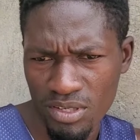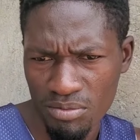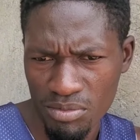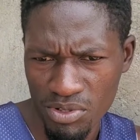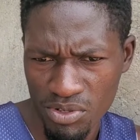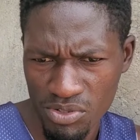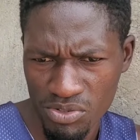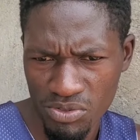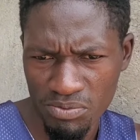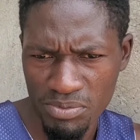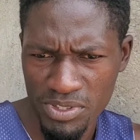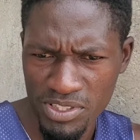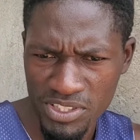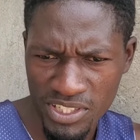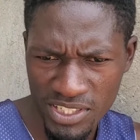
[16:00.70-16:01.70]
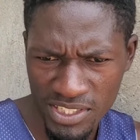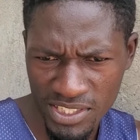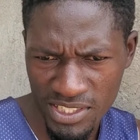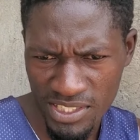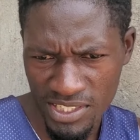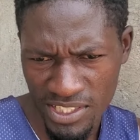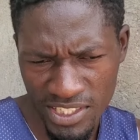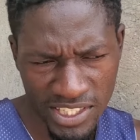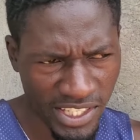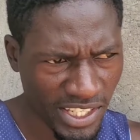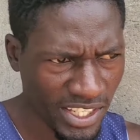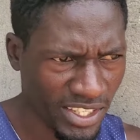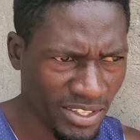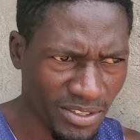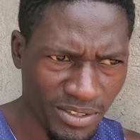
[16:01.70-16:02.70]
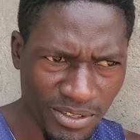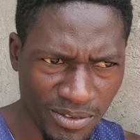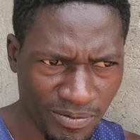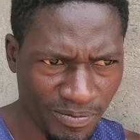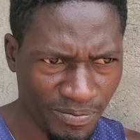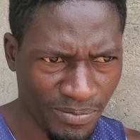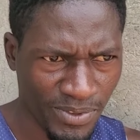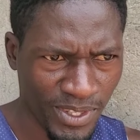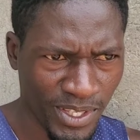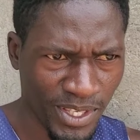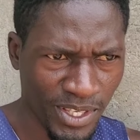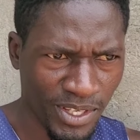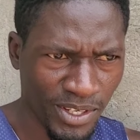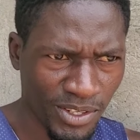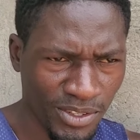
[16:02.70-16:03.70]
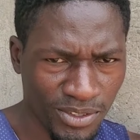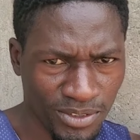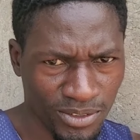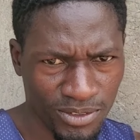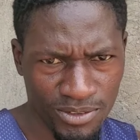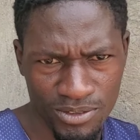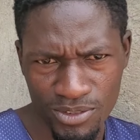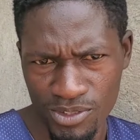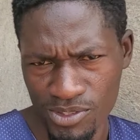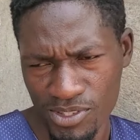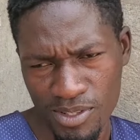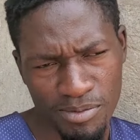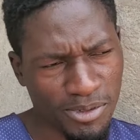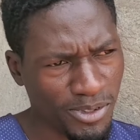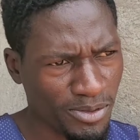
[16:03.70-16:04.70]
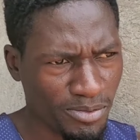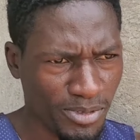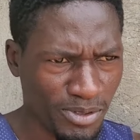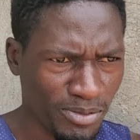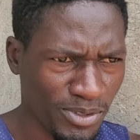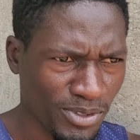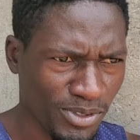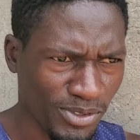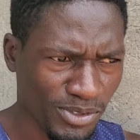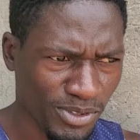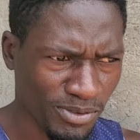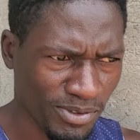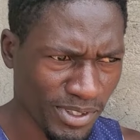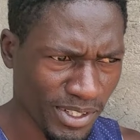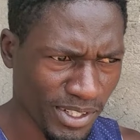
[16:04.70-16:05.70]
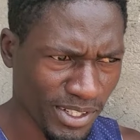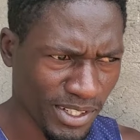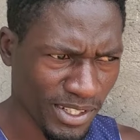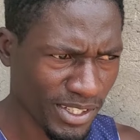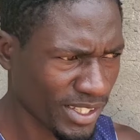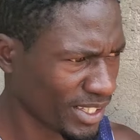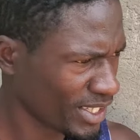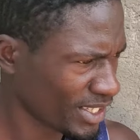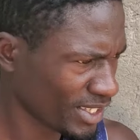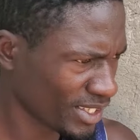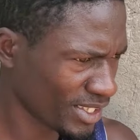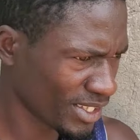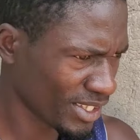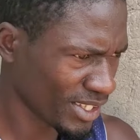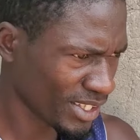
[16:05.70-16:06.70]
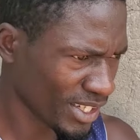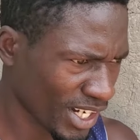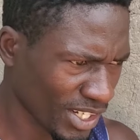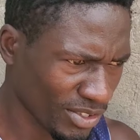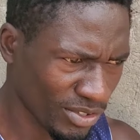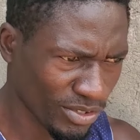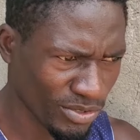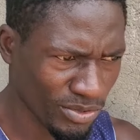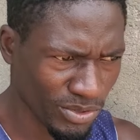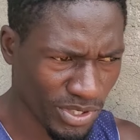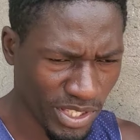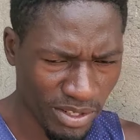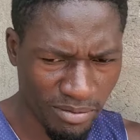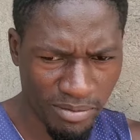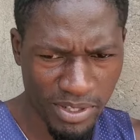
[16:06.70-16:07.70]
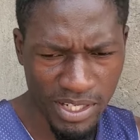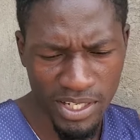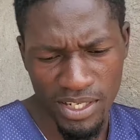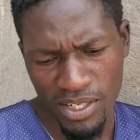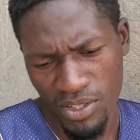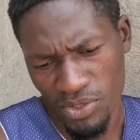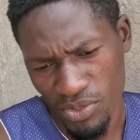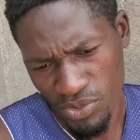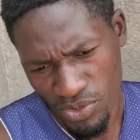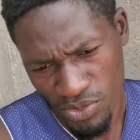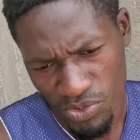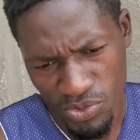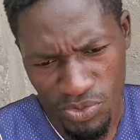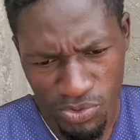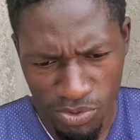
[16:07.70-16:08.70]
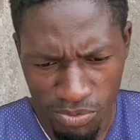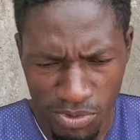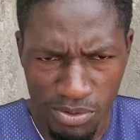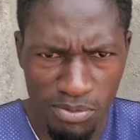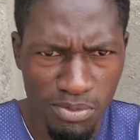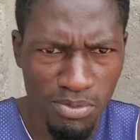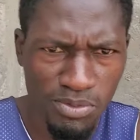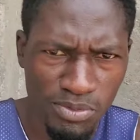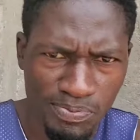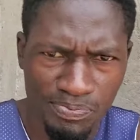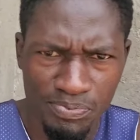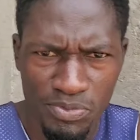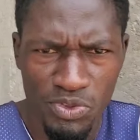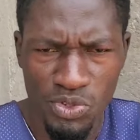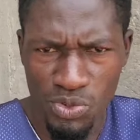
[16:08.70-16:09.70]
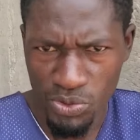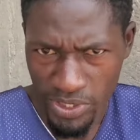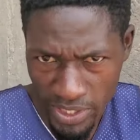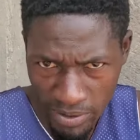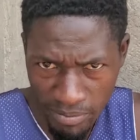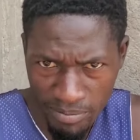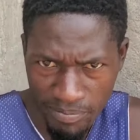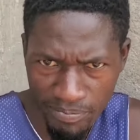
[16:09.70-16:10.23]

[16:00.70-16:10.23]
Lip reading: because of BT and DK, you know. No, don't support me because of I know you came, you knew me through them.